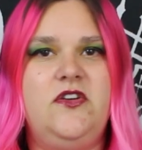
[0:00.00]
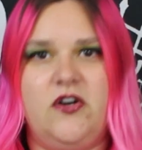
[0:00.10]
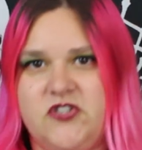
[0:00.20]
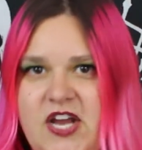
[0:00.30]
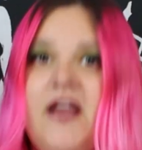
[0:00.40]

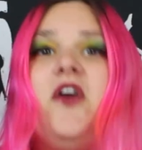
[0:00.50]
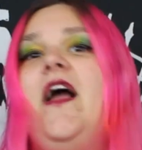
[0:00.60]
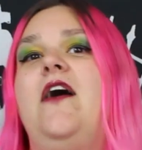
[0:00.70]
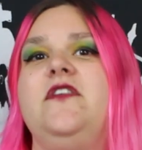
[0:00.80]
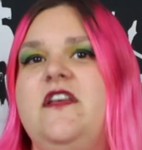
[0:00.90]
Go check
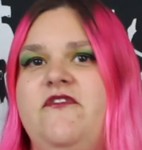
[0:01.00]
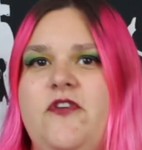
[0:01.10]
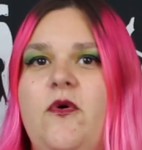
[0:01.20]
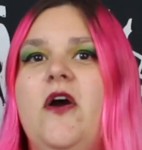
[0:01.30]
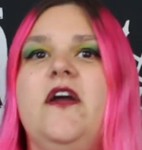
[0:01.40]
her out if
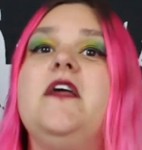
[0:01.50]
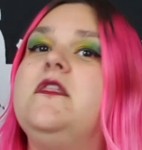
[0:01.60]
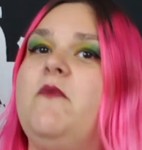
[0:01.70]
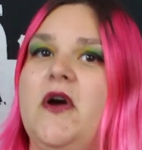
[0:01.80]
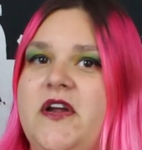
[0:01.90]
you are
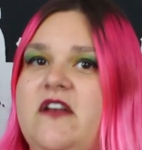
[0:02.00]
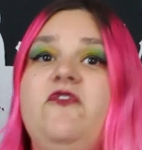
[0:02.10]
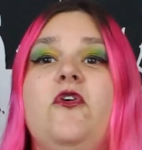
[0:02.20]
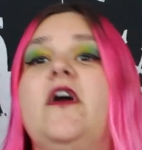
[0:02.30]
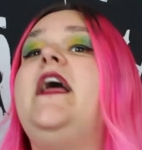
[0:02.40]
in the market
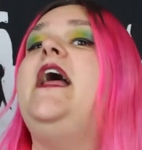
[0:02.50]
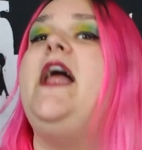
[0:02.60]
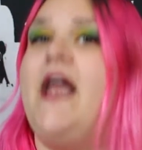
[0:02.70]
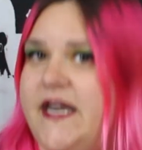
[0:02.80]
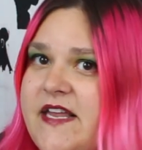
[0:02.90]
for
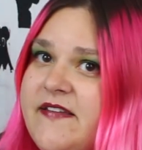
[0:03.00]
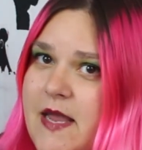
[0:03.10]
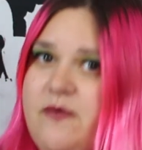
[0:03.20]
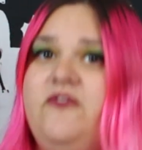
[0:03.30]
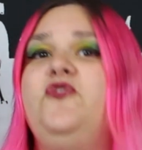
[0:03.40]
any
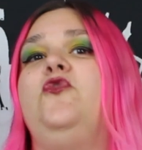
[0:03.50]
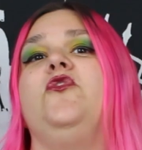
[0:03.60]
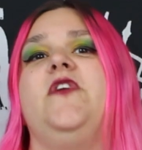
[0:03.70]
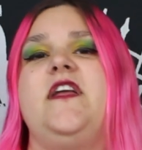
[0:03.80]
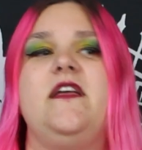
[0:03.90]
type of
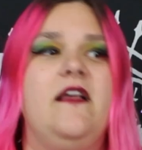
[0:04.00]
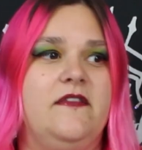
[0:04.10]
jewelry,